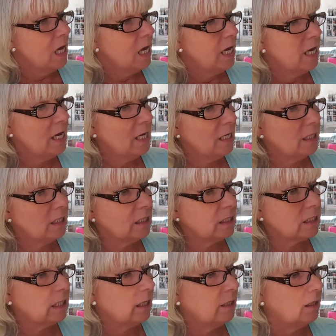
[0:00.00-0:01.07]

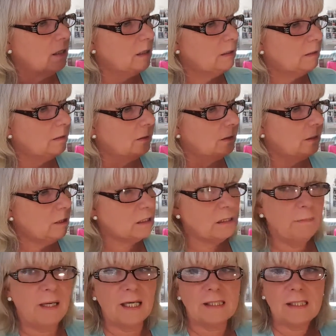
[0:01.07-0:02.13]
And there's the
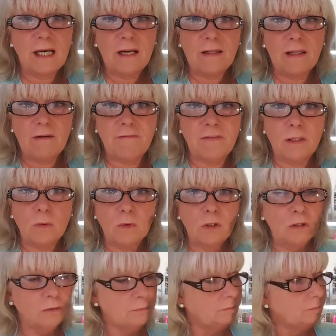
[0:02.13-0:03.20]
back side of that folder.